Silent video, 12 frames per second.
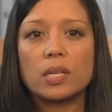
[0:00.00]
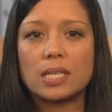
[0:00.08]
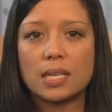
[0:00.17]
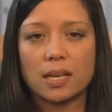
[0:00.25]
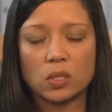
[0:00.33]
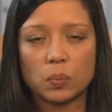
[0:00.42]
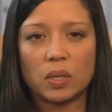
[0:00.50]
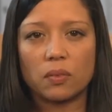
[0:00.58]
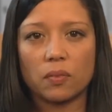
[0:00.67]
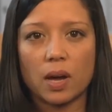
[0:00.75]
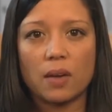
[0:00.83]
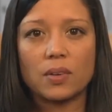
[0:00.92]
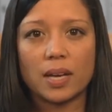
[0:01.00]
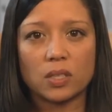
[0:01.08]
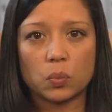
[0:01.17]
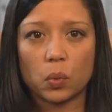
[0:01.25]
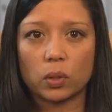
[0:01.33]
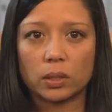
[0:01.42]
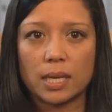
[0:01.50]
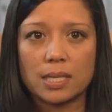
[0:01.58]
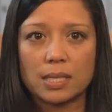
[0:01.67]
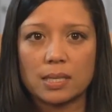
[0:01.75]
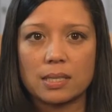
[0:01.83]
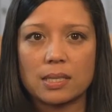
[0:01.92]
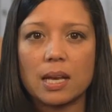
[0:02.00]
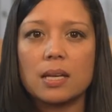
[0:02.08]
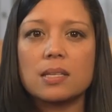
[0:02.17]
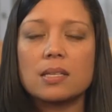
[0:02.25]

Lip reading: a DSP-5 export license